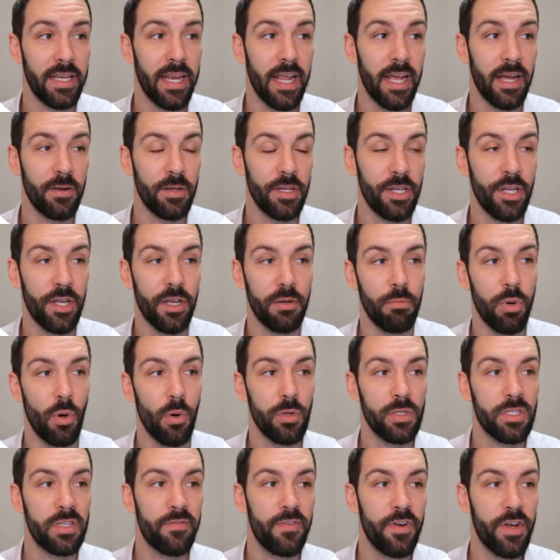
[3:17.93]
Now you can
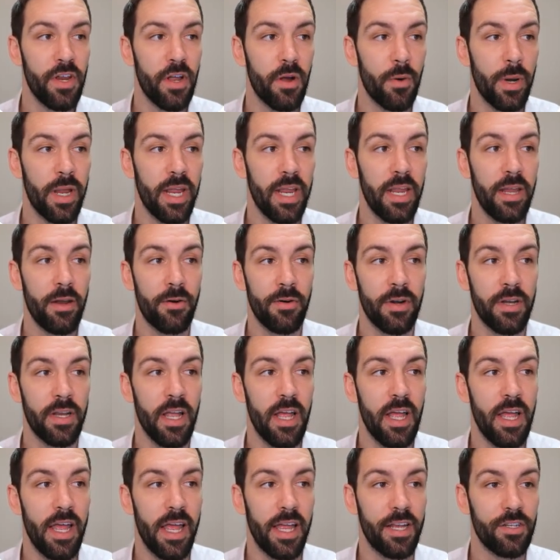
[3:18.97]
pause the video here
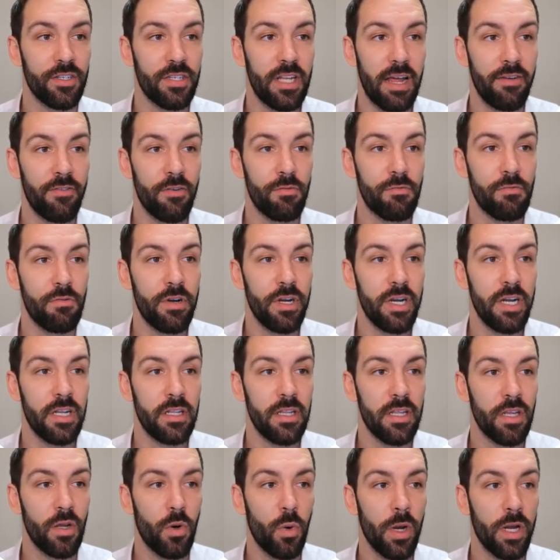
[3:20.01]
and just have a
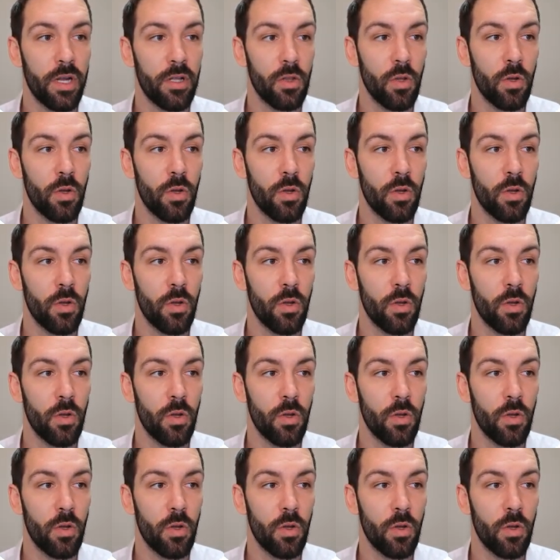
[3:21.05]
really quick